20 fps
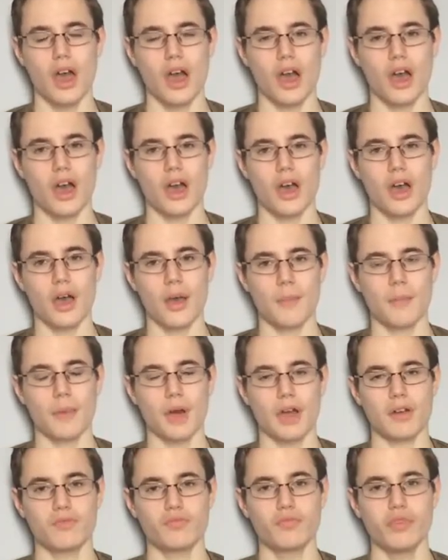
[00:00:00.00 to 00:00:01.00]

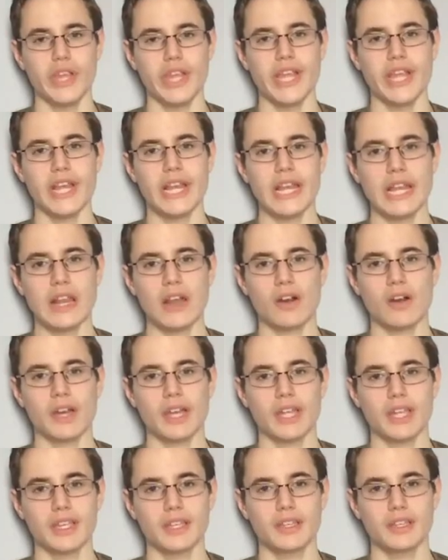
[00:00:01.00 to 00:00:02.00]
I really
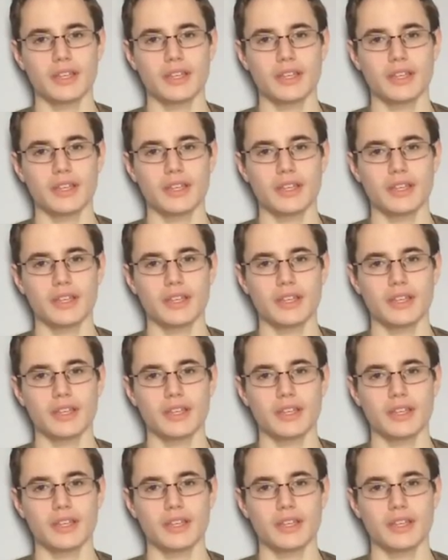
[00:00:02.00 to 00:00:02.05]
like